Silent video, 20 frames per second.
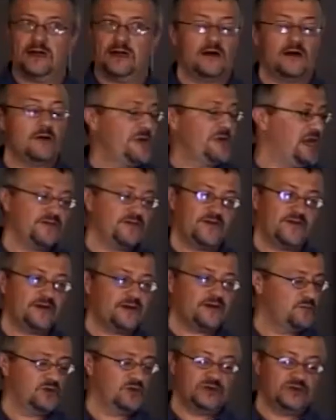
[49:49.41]
oh man, if it
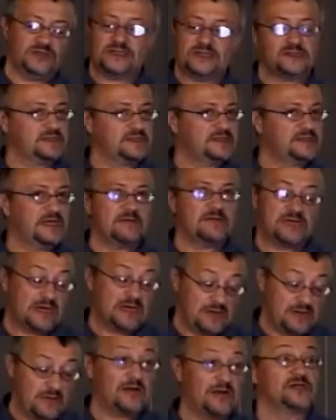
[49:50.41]
emerges at the same
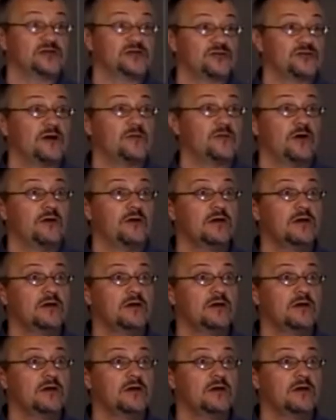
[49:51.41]
time, I'm in trouble.